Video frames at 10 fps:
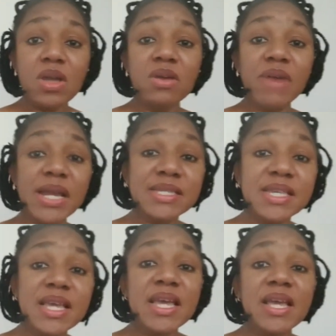right?
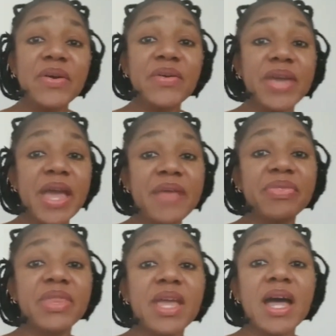Okay?
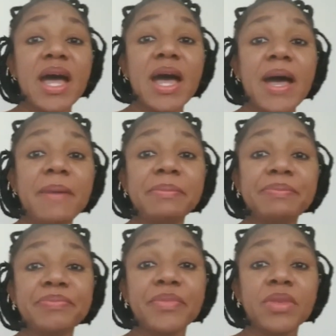
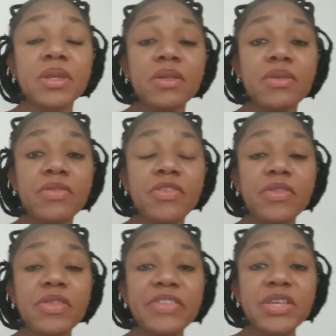The
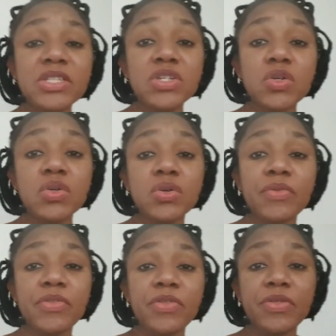other thing too,
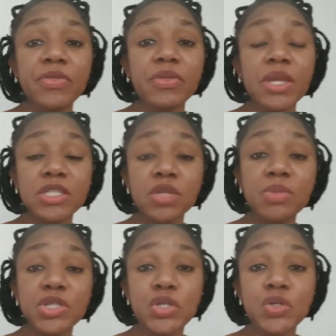that's
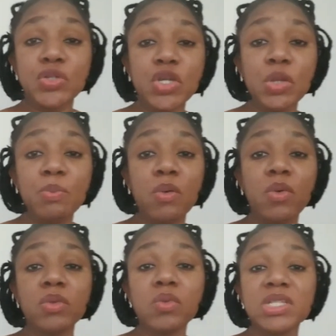number 2. So number
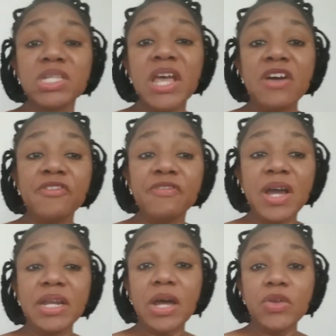1 was
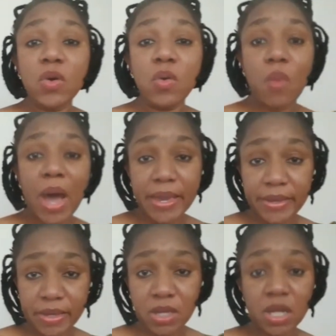find out your why.
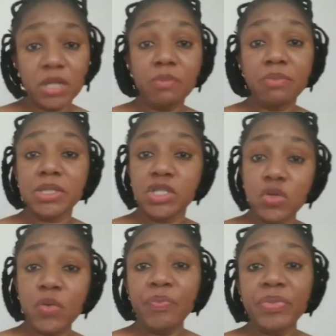And number
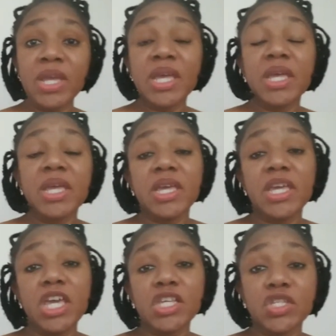2
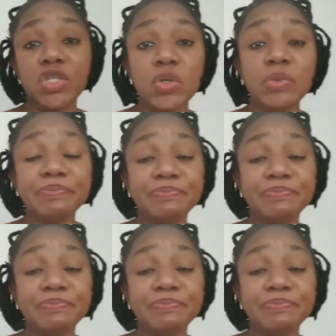is to